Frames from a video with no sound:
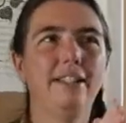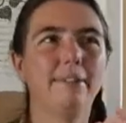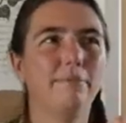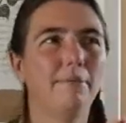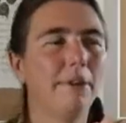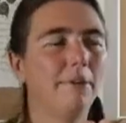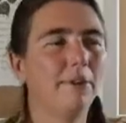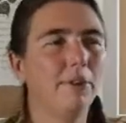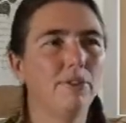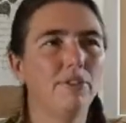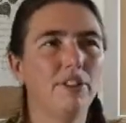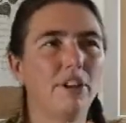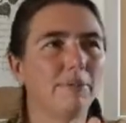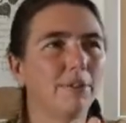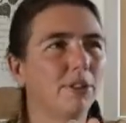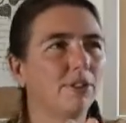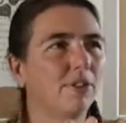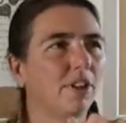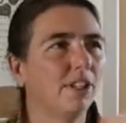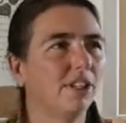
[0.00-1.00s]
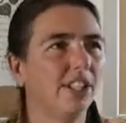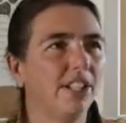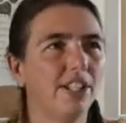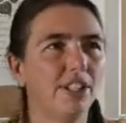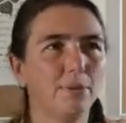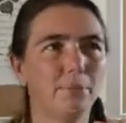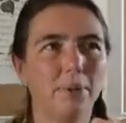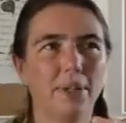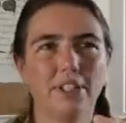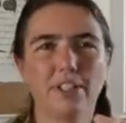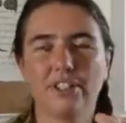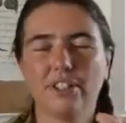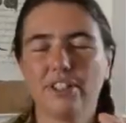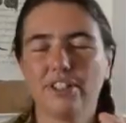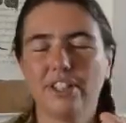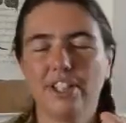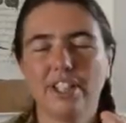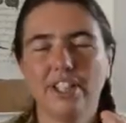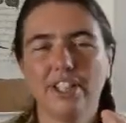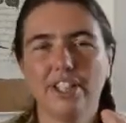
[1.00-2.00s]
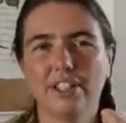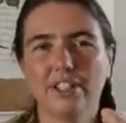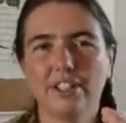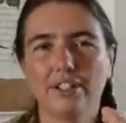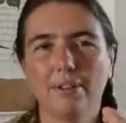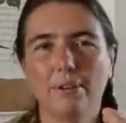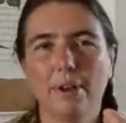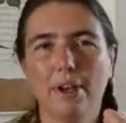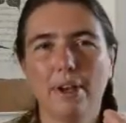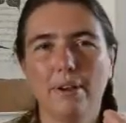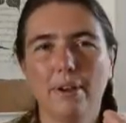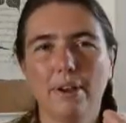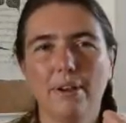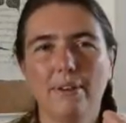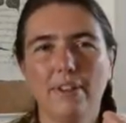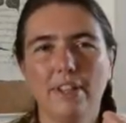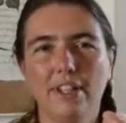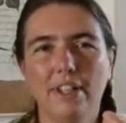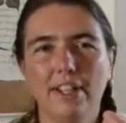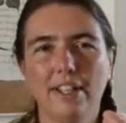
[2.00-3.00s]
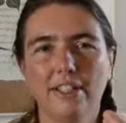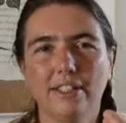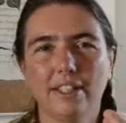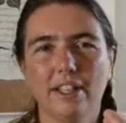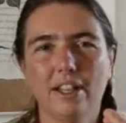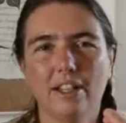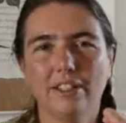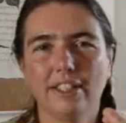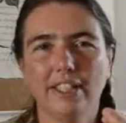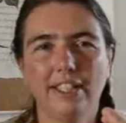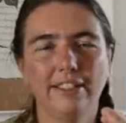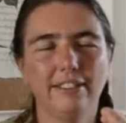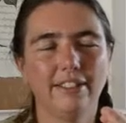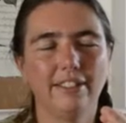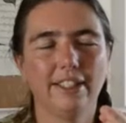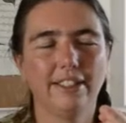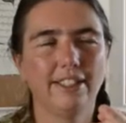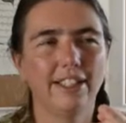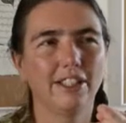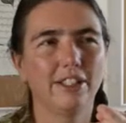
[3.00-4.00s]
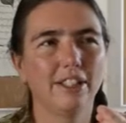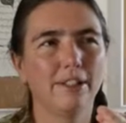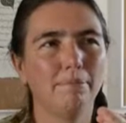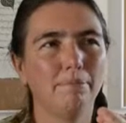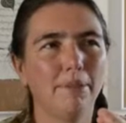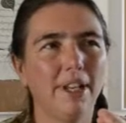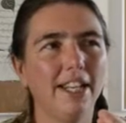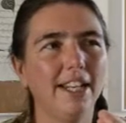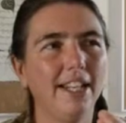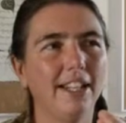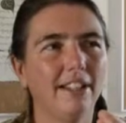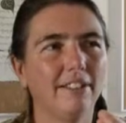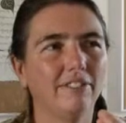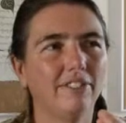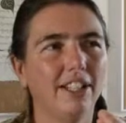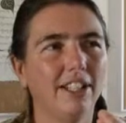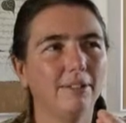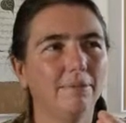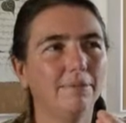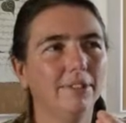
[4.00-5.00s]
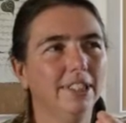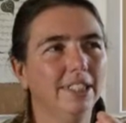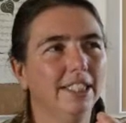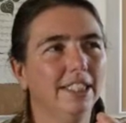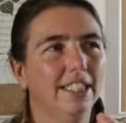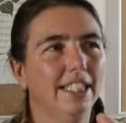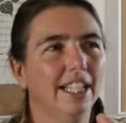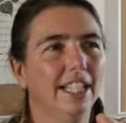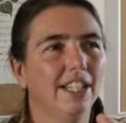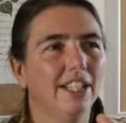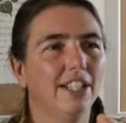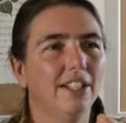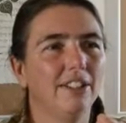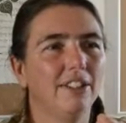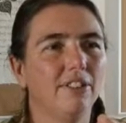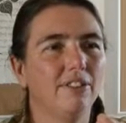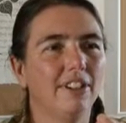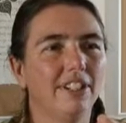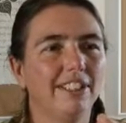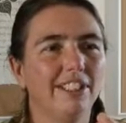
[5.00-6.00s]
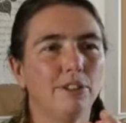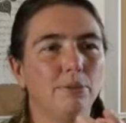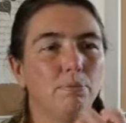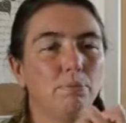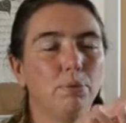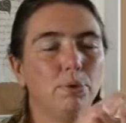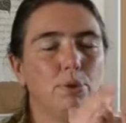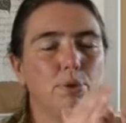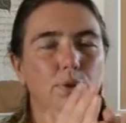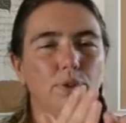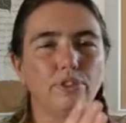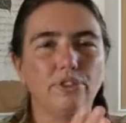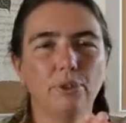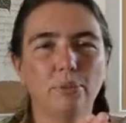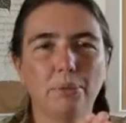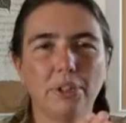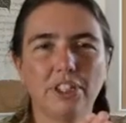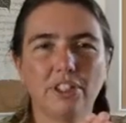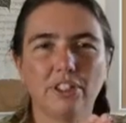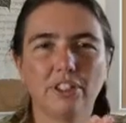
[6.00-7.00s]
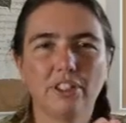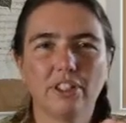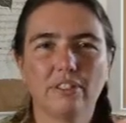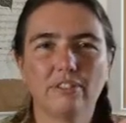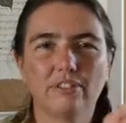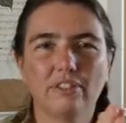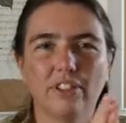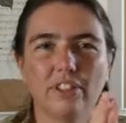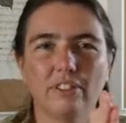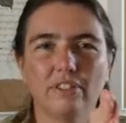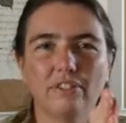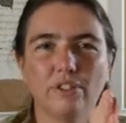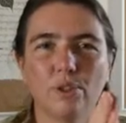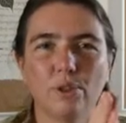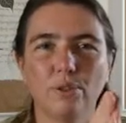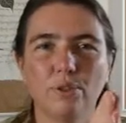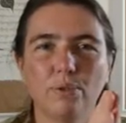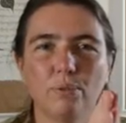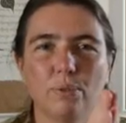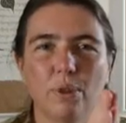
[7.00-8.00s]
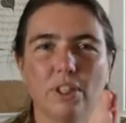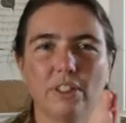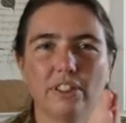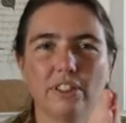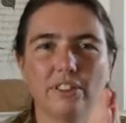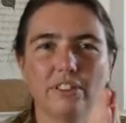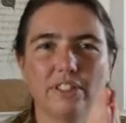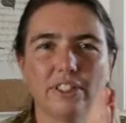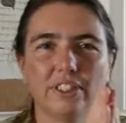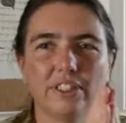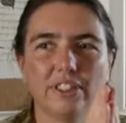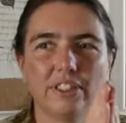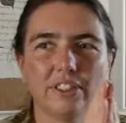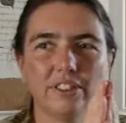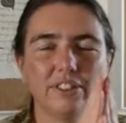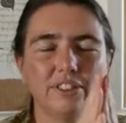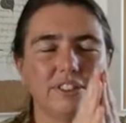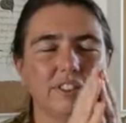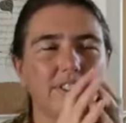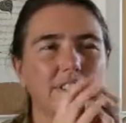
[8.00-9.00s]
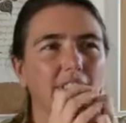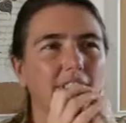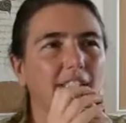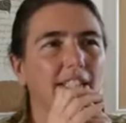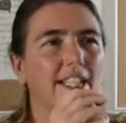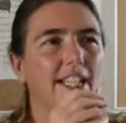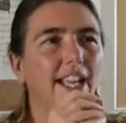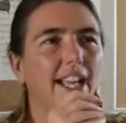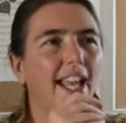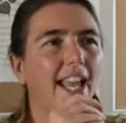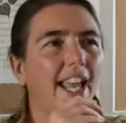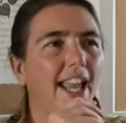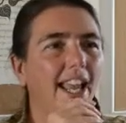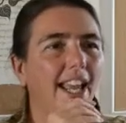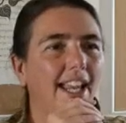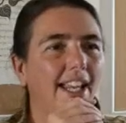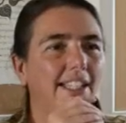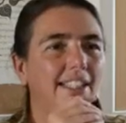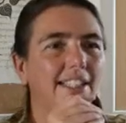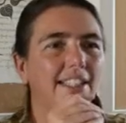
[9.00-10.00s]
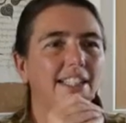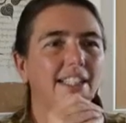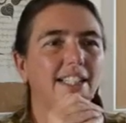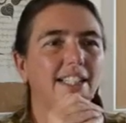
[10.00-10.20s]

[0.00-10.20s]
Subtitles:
Maybe you've come across his pictures. He has on the internet, there's many of them. You find these beautiful pictures of frozen water crystals, and